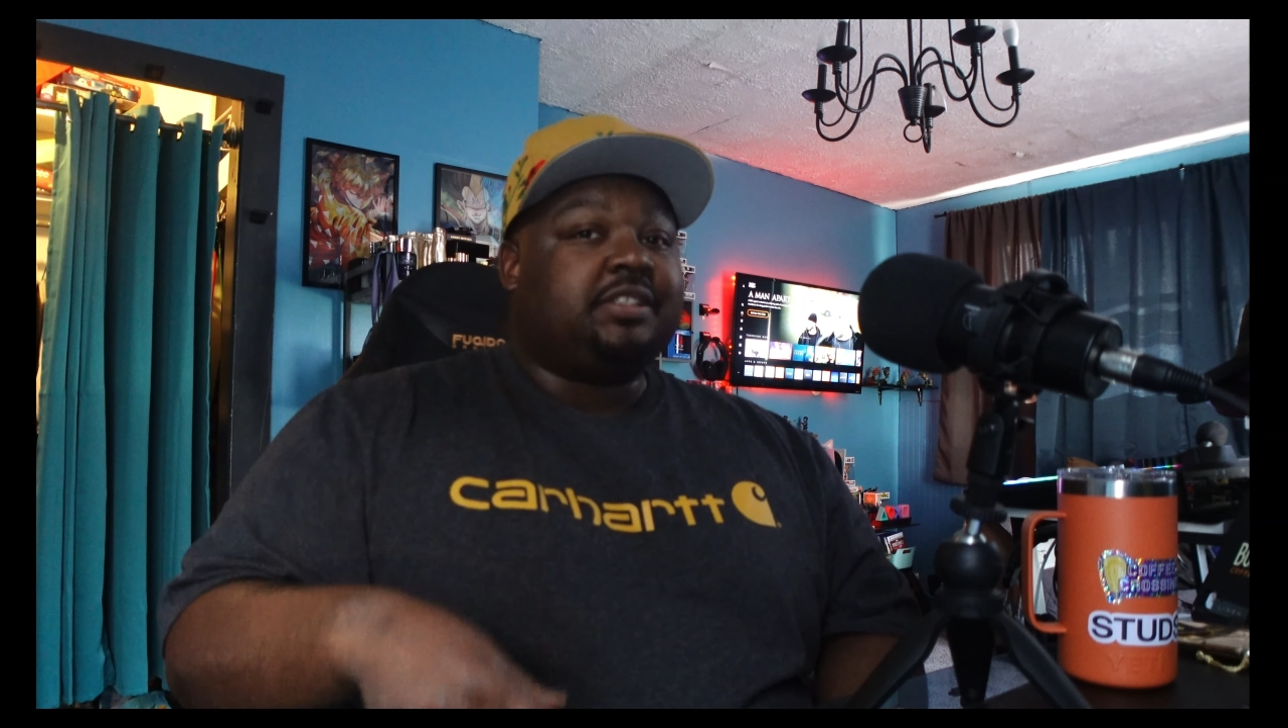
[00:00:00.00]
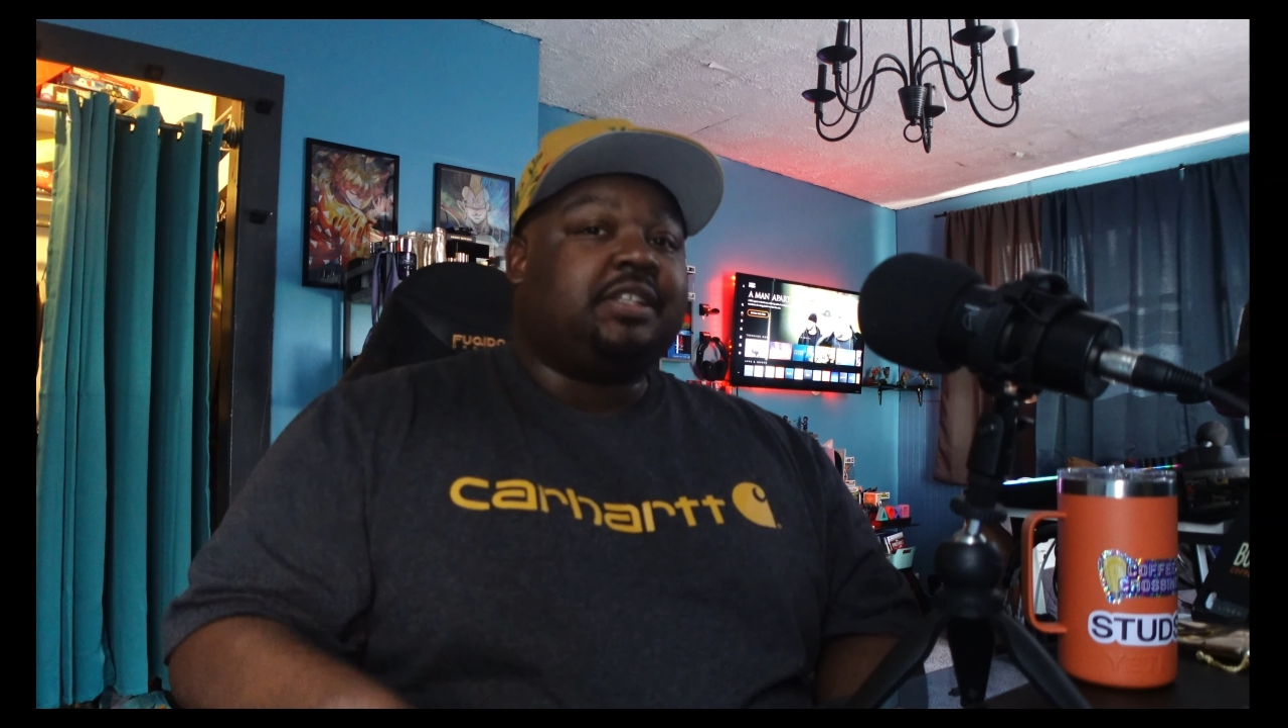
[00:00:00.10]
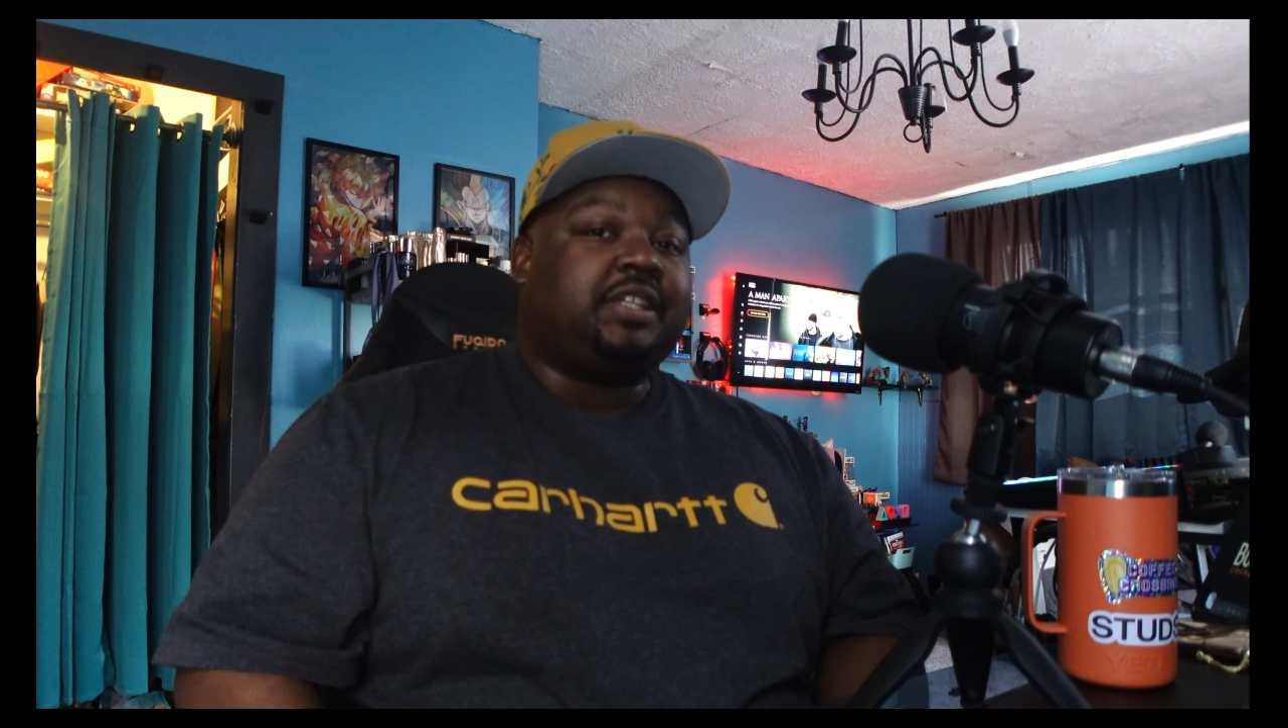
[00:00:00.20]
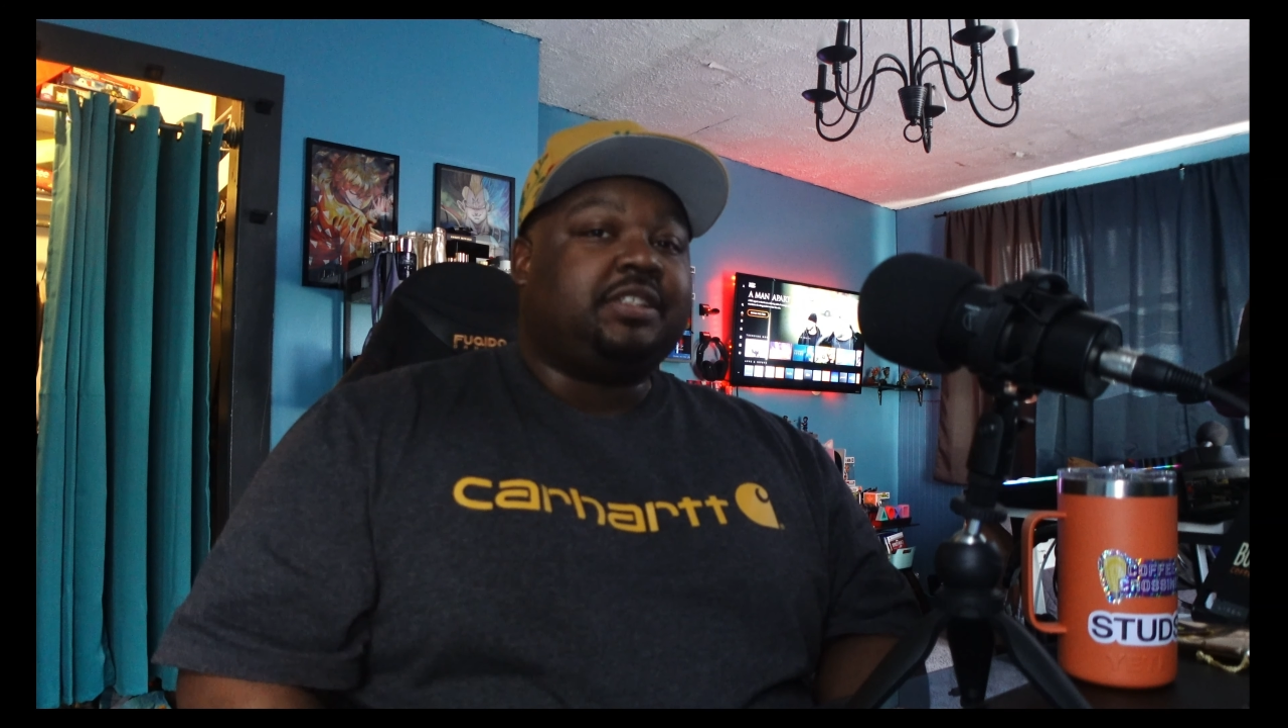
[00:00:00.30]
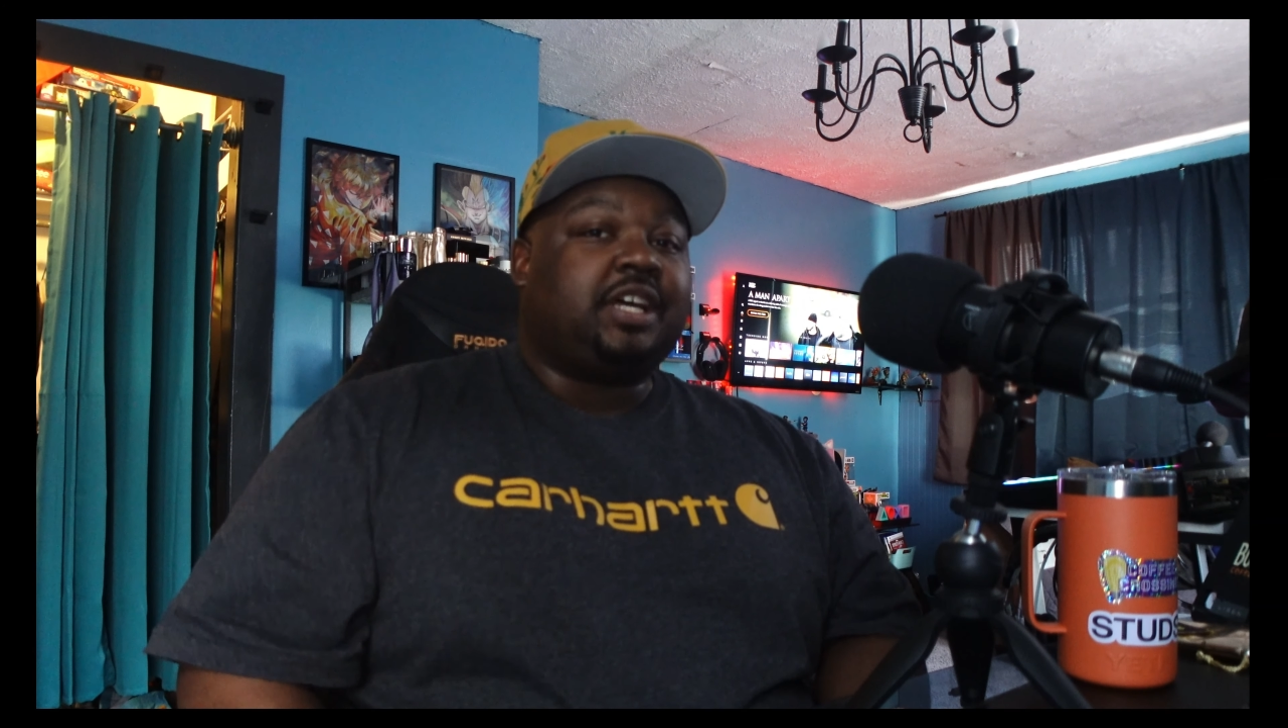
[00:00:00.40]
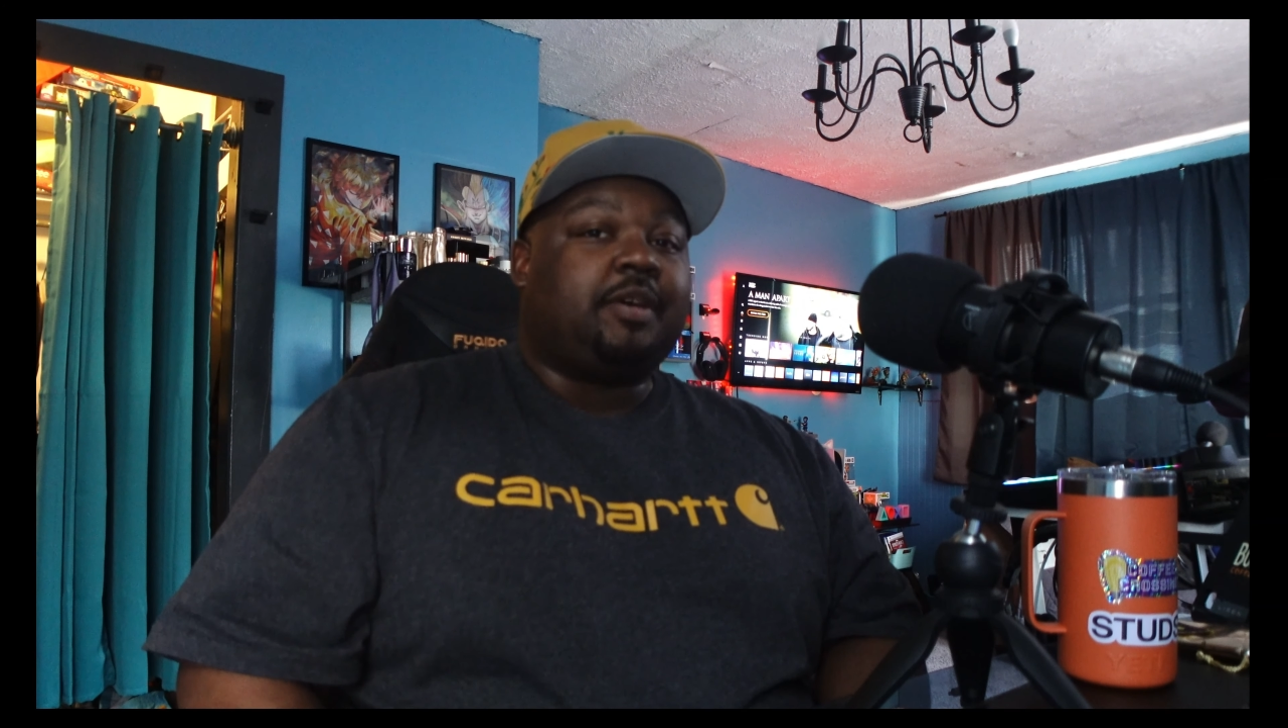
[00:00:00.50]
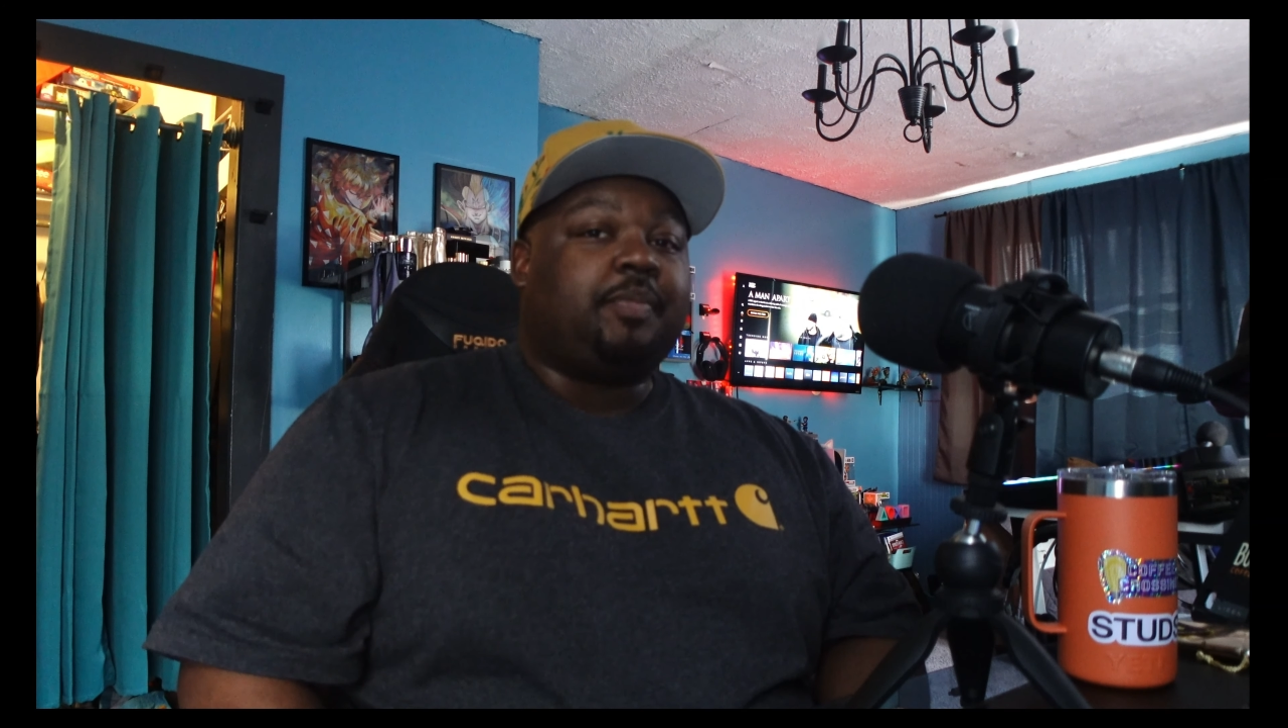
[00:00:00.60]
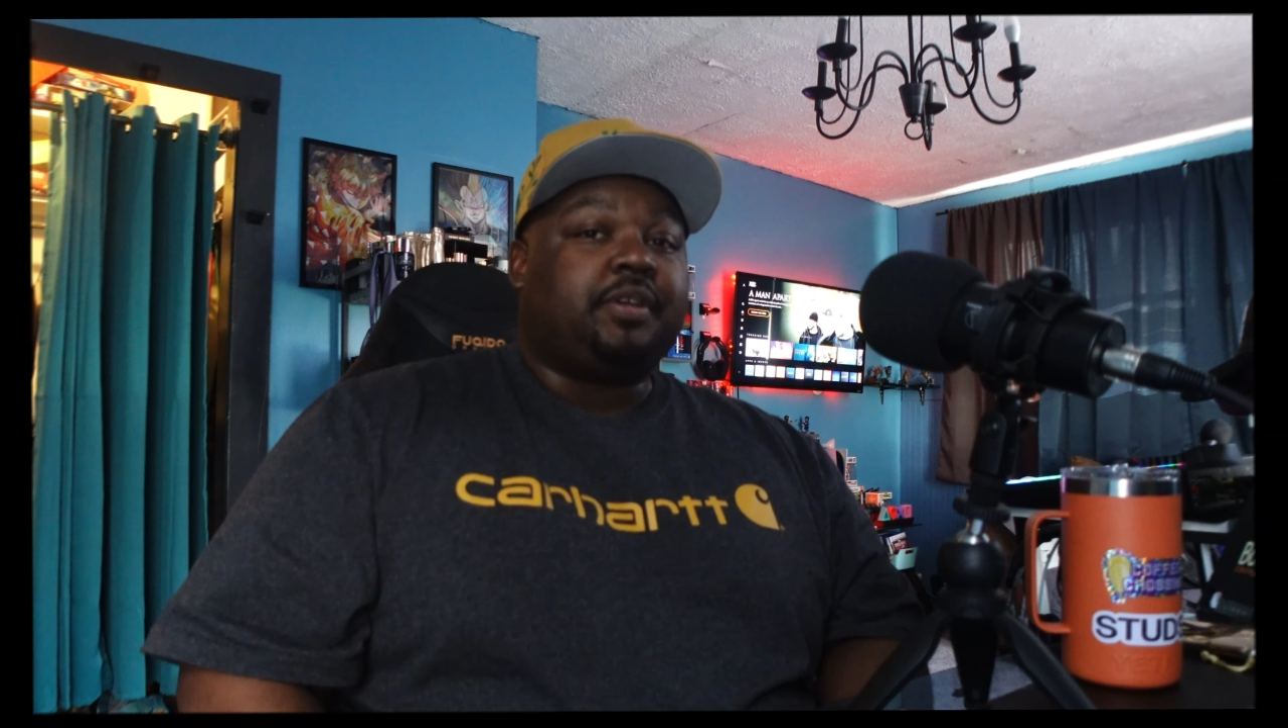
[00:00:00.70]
today's topic.